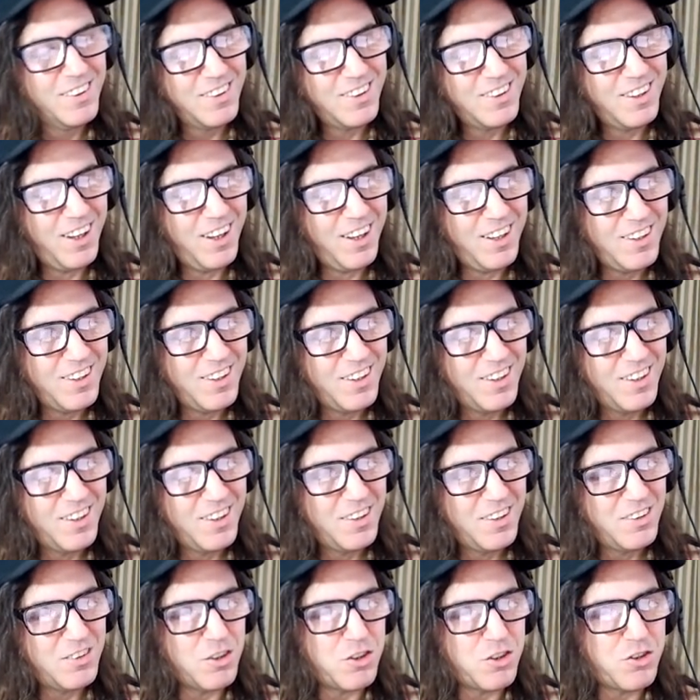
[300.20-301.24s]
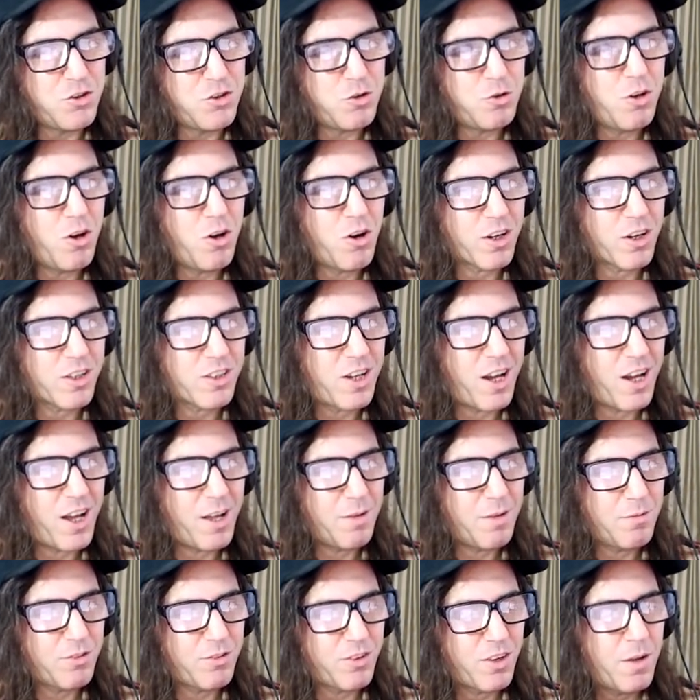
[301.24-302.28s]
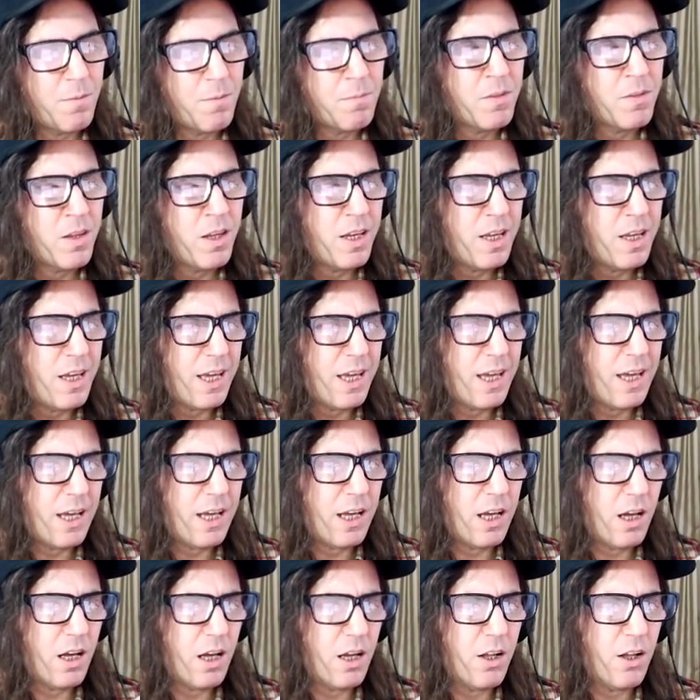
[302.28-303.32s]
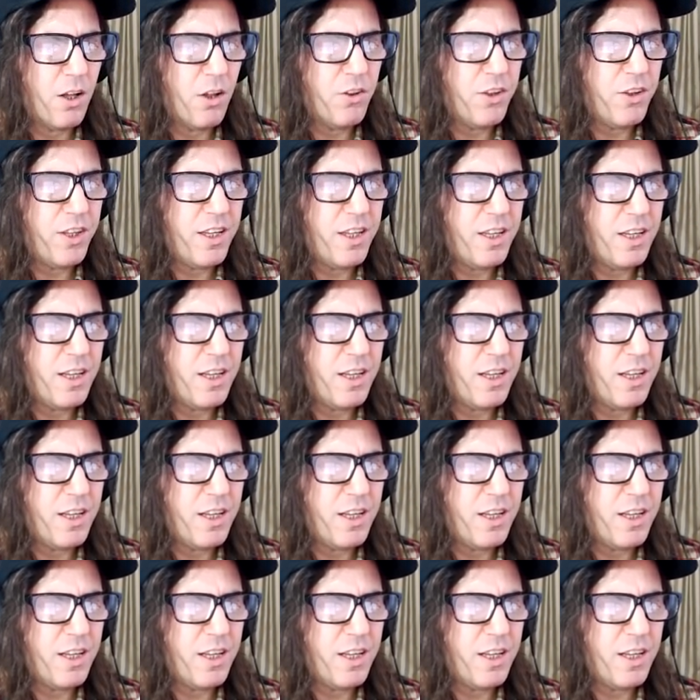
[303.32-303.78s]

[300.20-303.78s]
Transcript: the Jew York Times. Uh, the